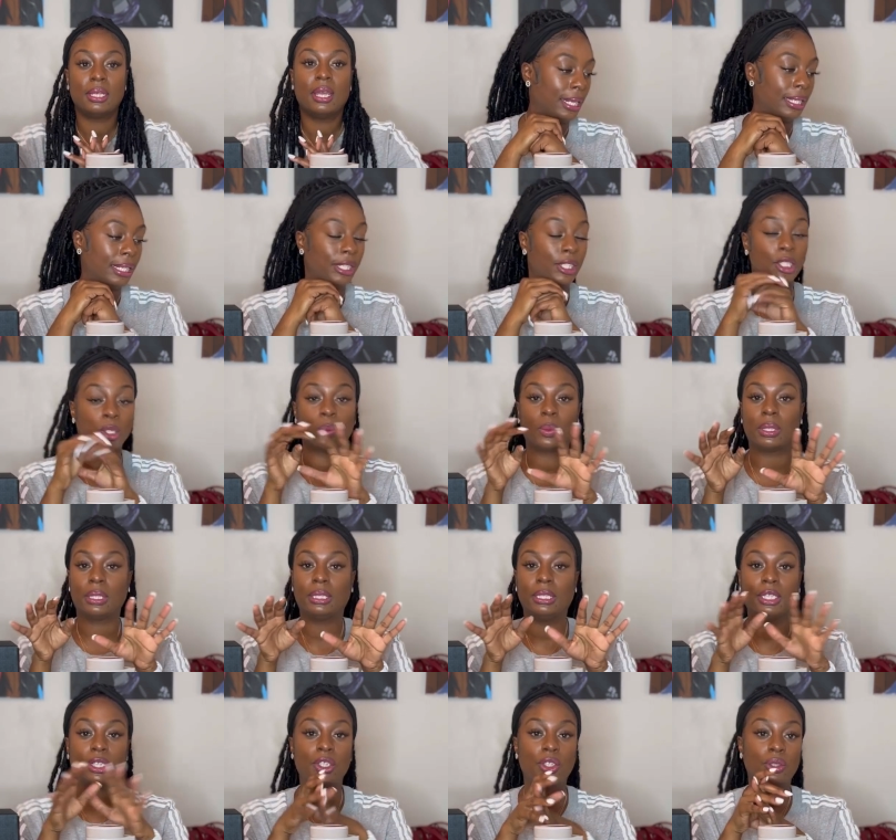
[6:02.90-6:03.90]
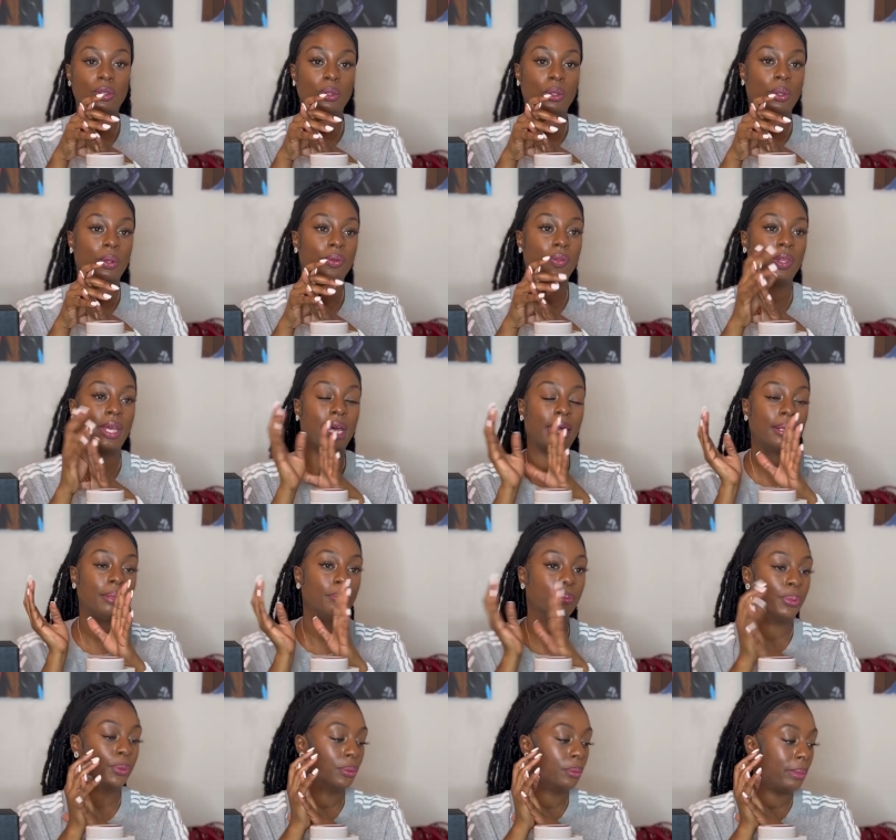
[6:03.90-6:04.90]
and I just want to let you know that
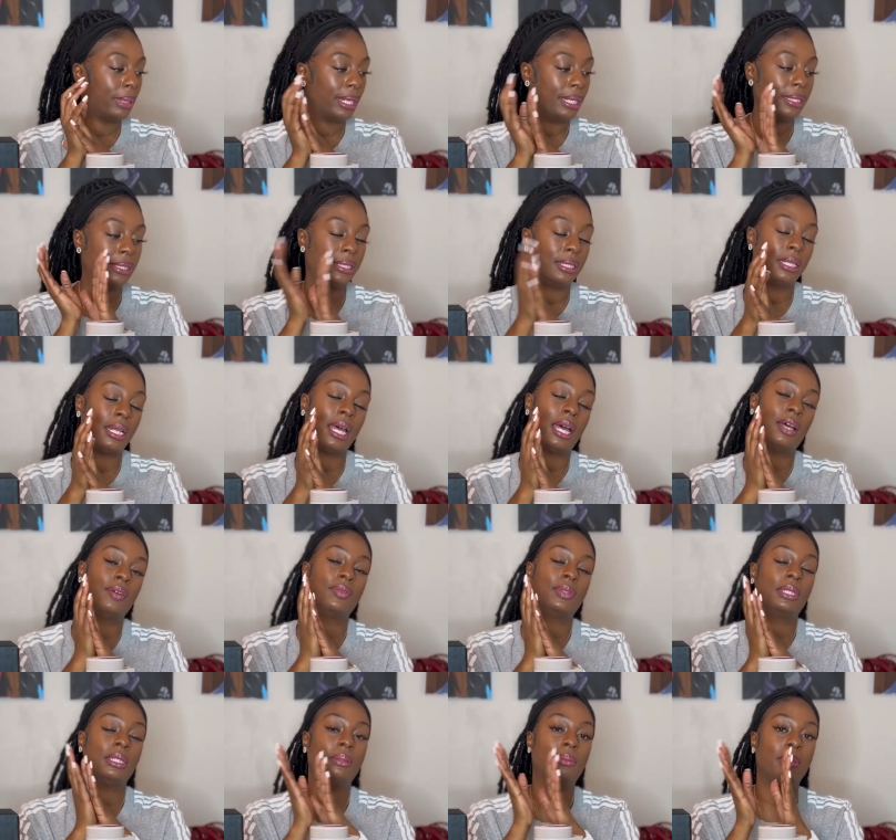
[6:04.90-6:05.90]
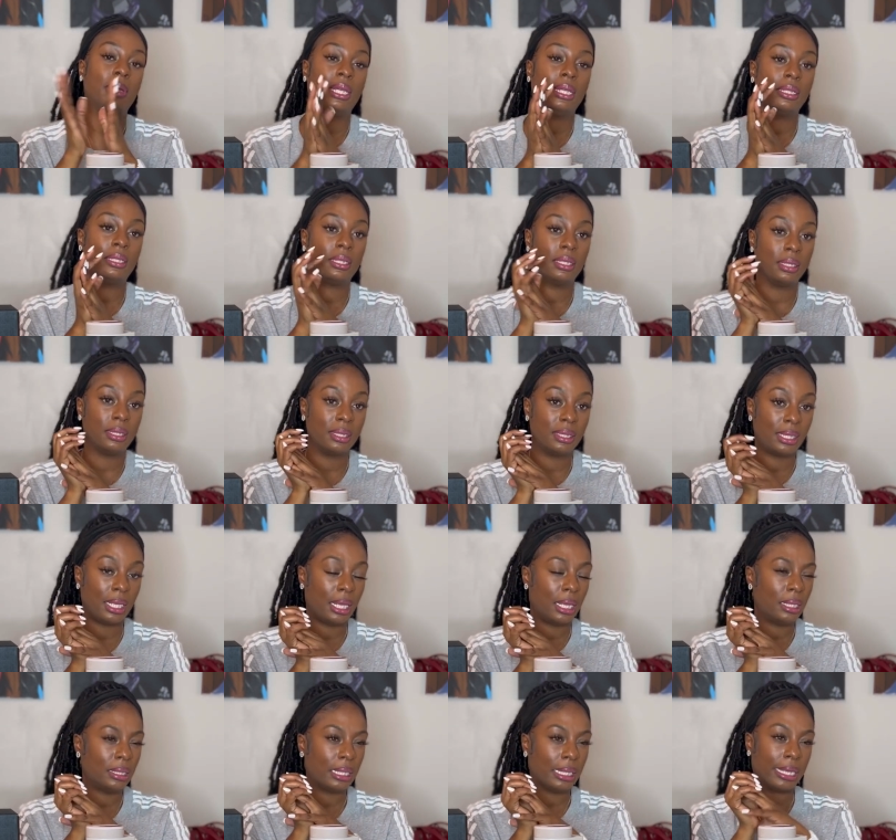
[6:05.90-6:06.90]
BruMate did have an amazing
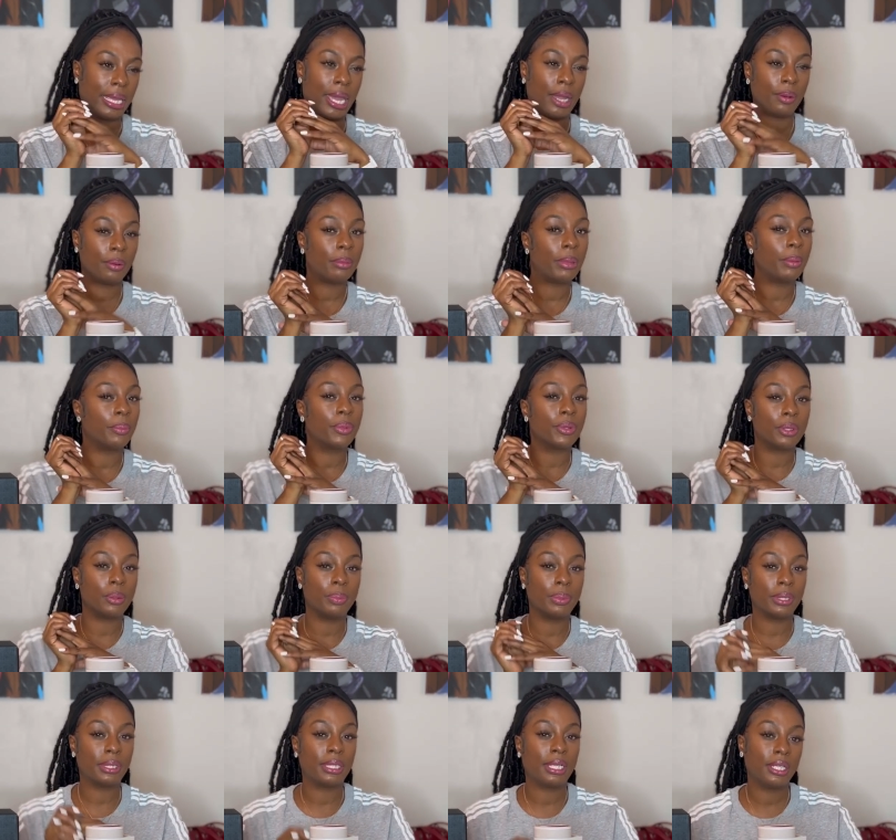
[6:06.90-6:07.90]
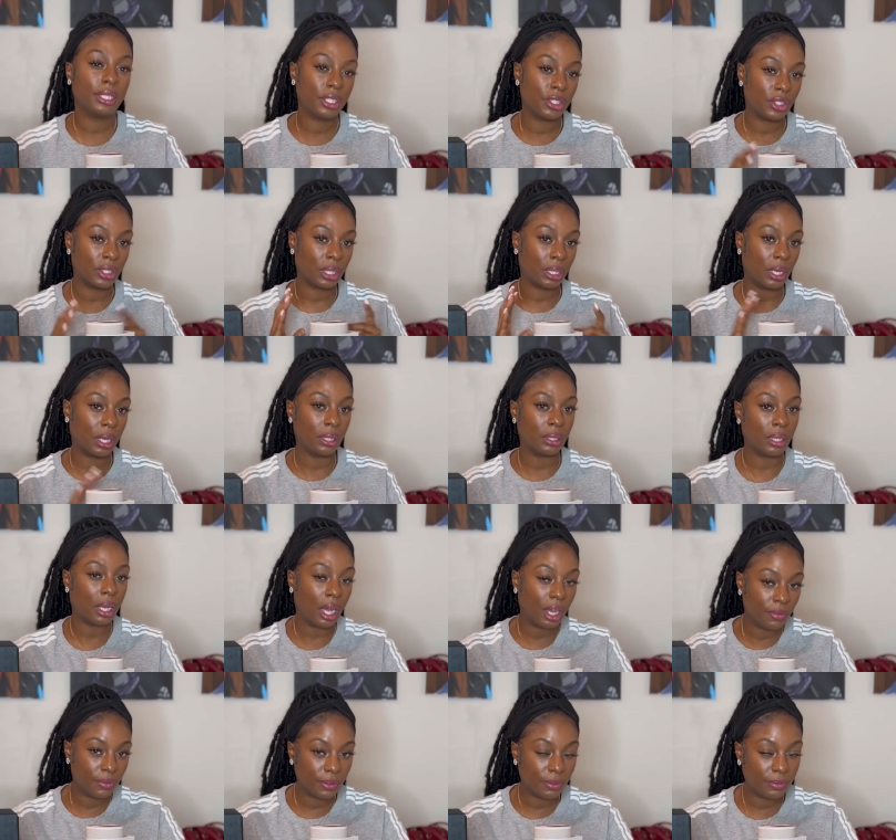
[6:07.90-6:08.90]
sale. I can't remember the percentage I got
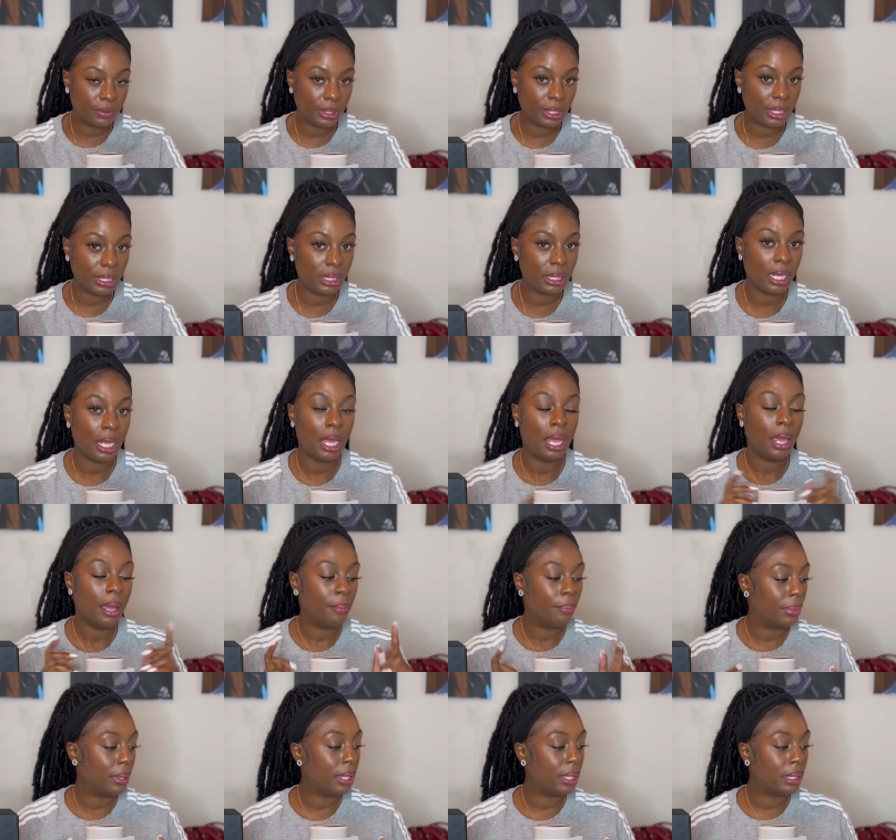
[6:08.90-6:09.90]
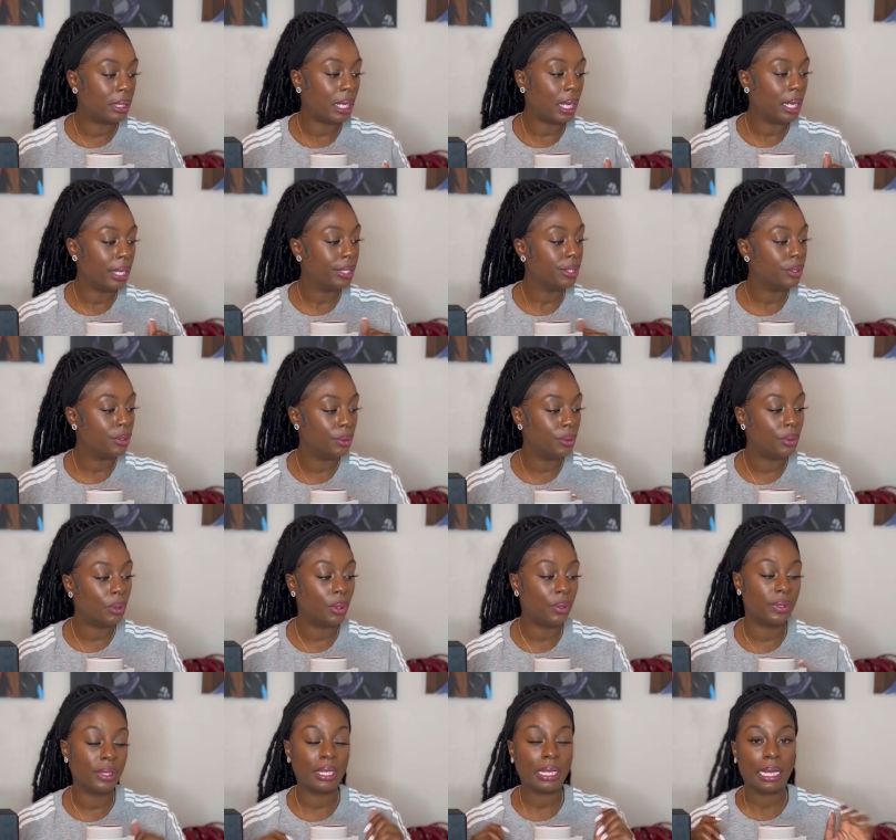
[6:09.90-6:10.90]
off of these but I do know
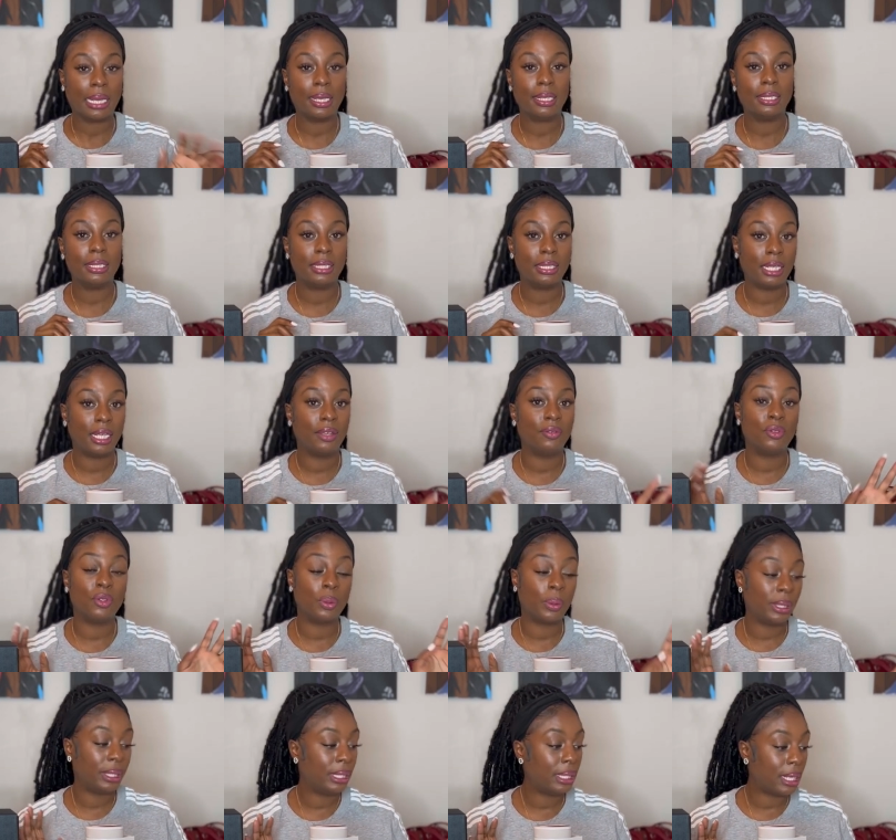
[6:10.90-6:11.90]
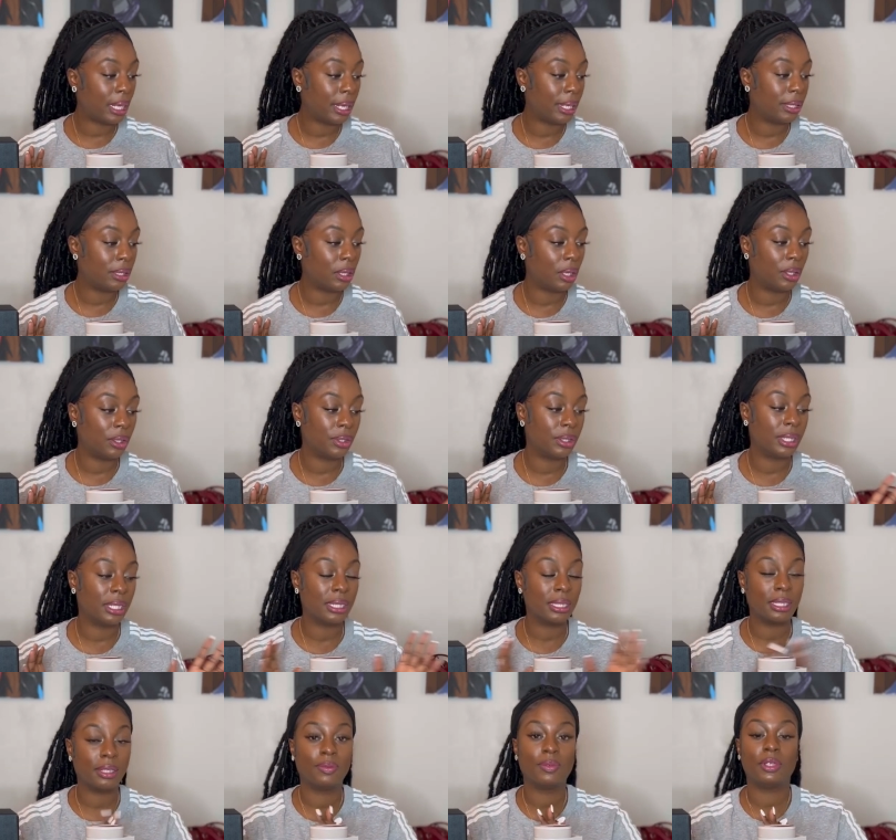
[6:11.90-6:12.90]
that I saved
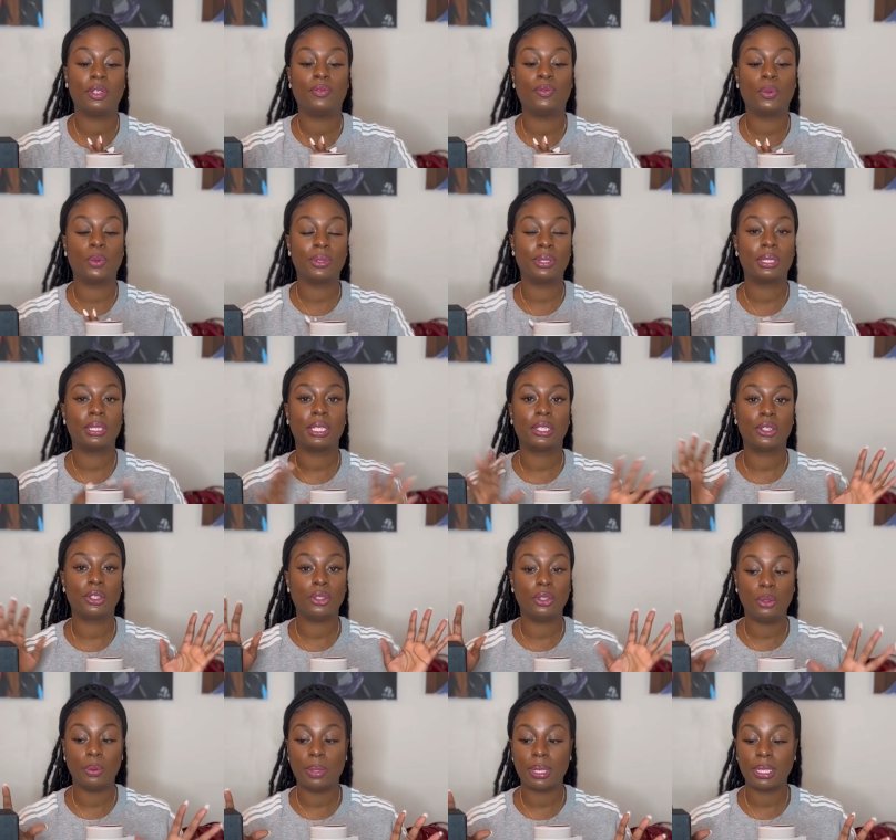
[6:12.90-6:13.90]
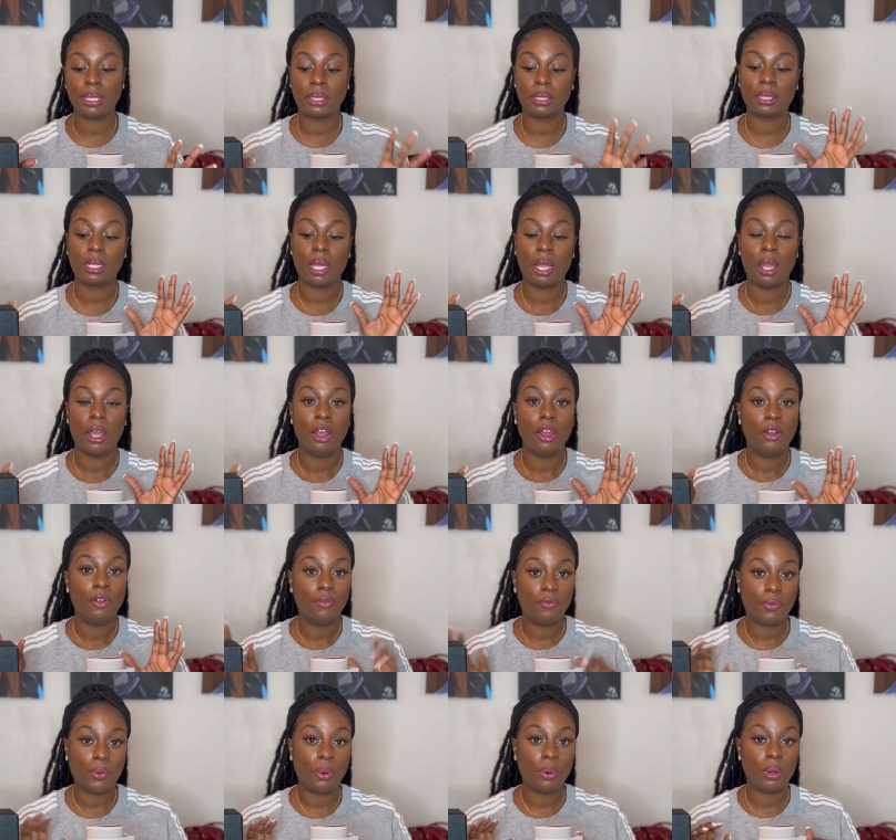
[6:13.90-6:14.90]
$29.74 US
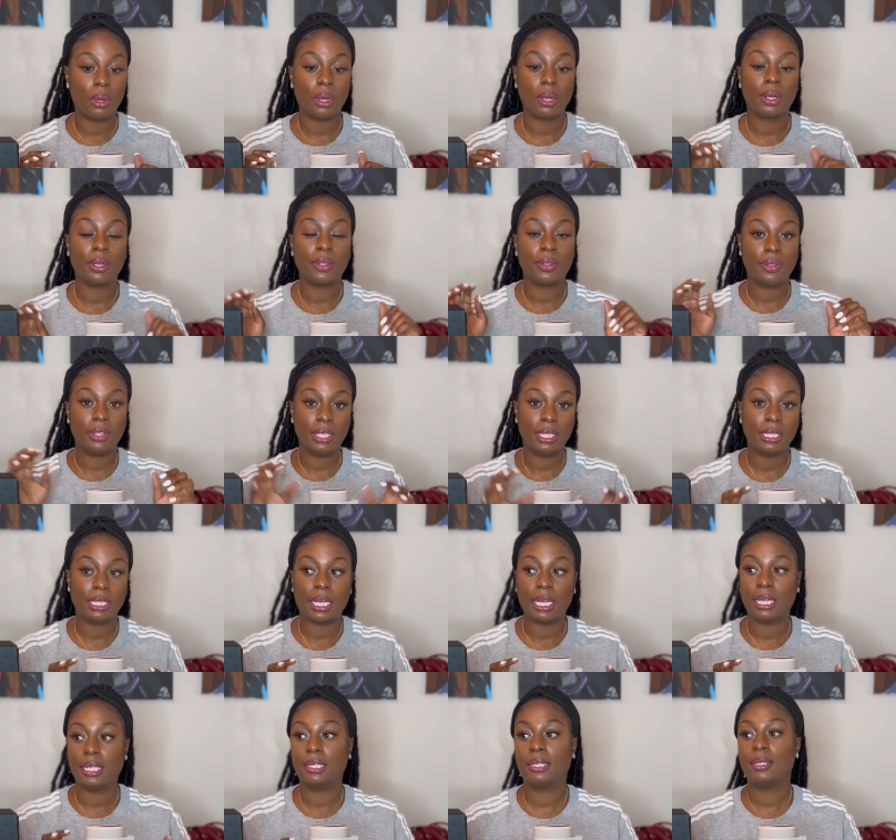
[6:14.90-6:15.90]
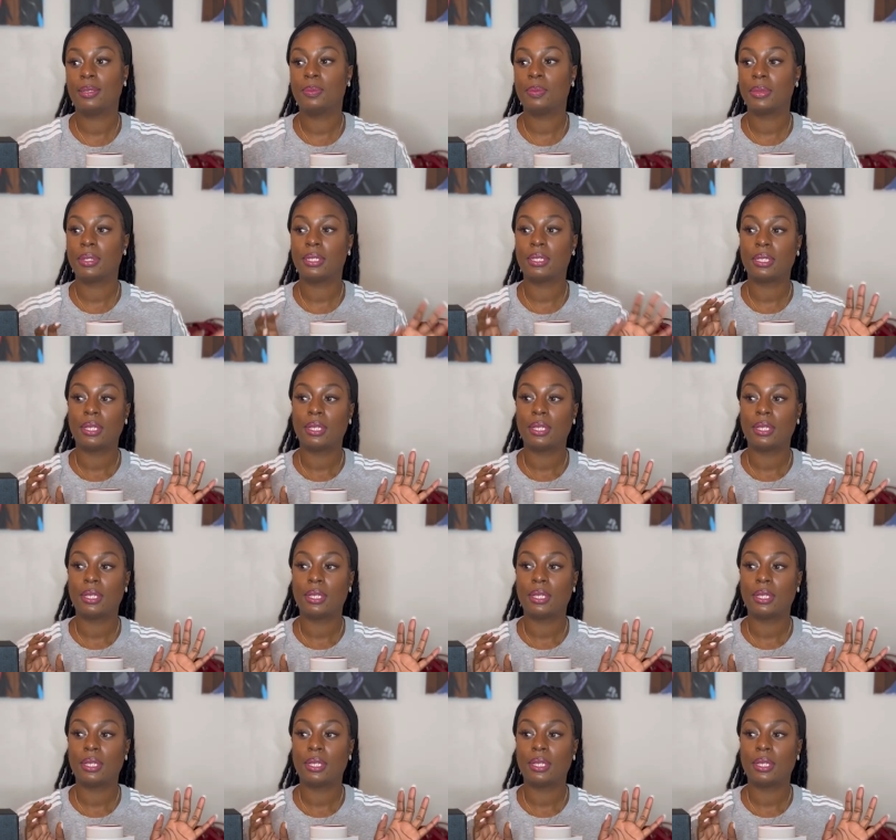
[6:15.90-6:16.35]
for these items